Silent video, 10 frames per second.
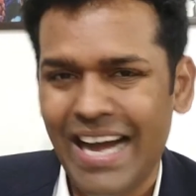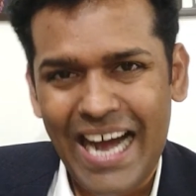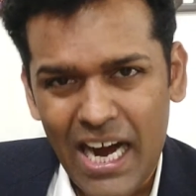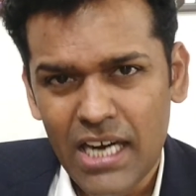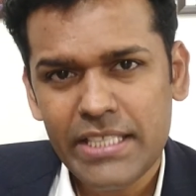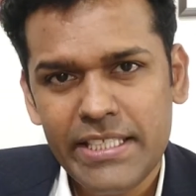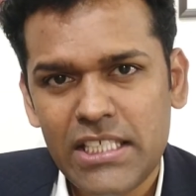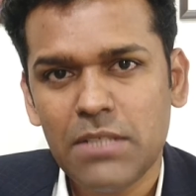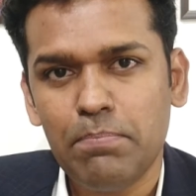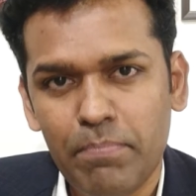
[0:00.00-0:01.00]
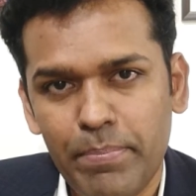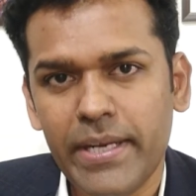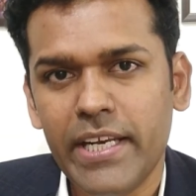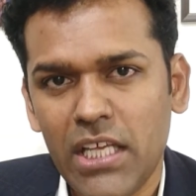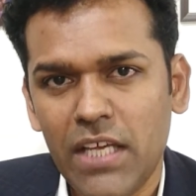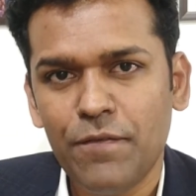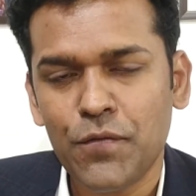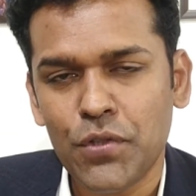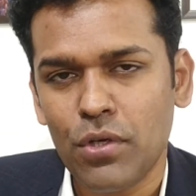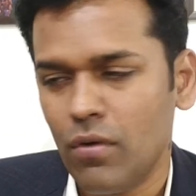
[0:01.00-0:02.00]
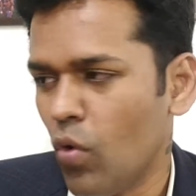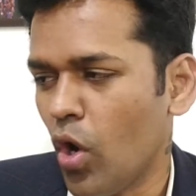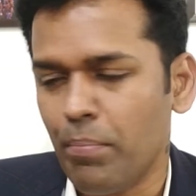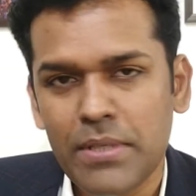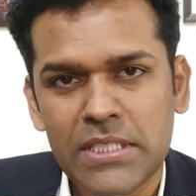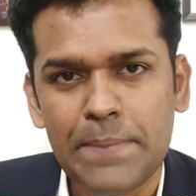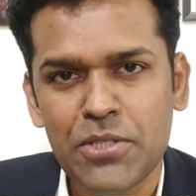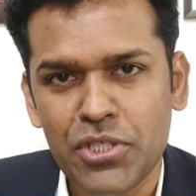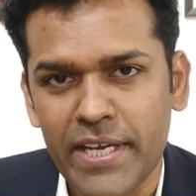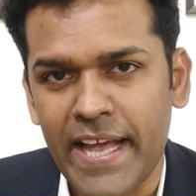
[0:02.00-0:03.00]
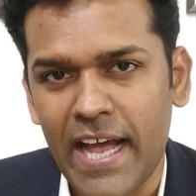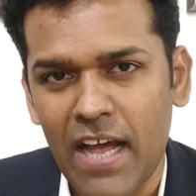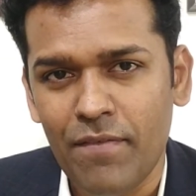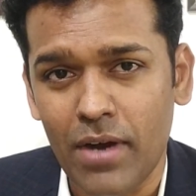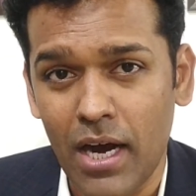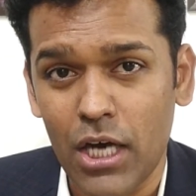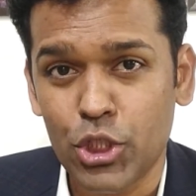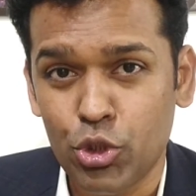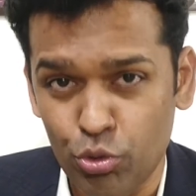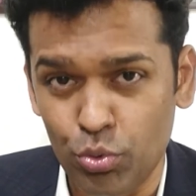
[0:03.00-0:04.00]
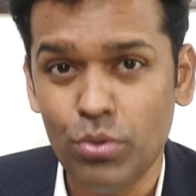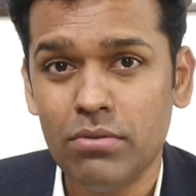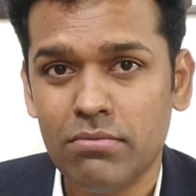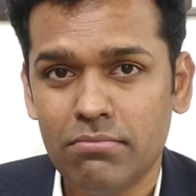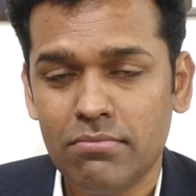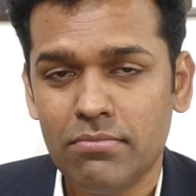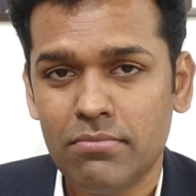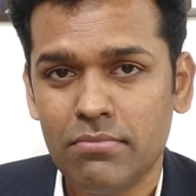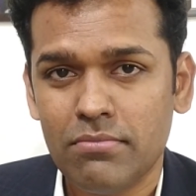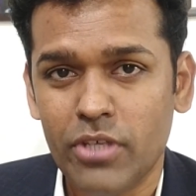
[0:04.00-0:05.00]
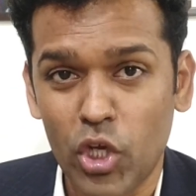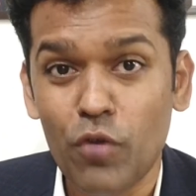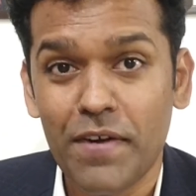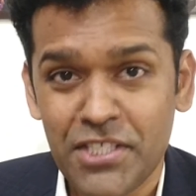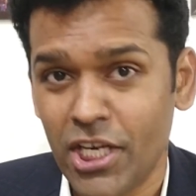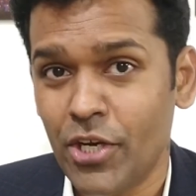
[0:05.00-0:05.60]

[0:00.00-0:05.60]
Are these beliefs or perceptions I have are true, universally